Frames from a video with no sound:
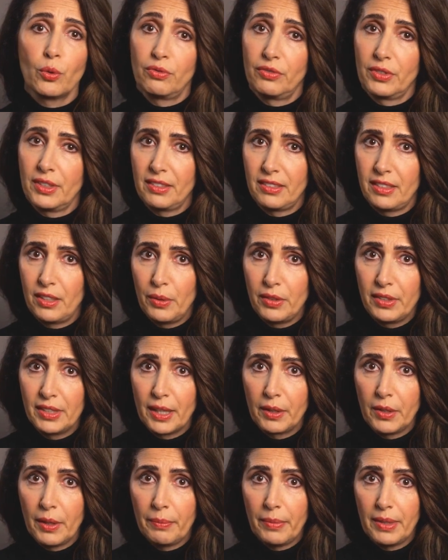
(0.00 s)

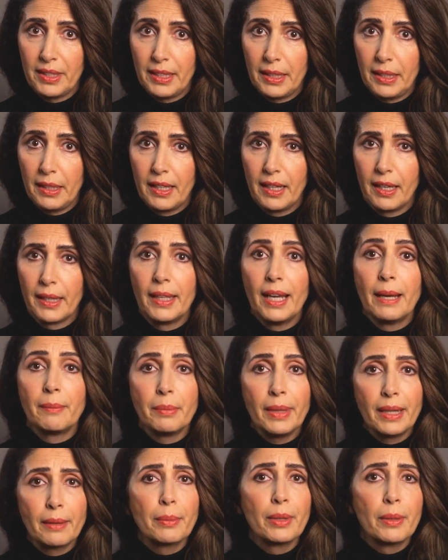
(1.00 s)
physiotherapy that
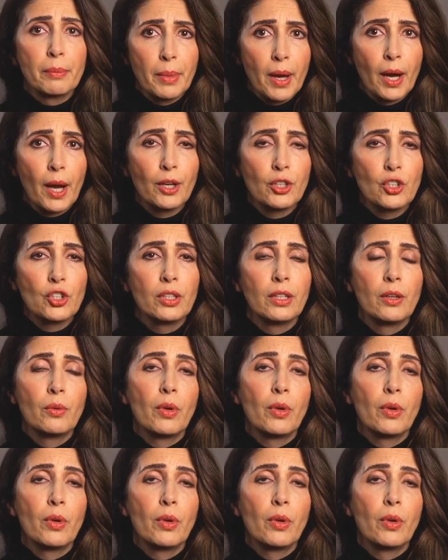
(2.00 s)
may be partially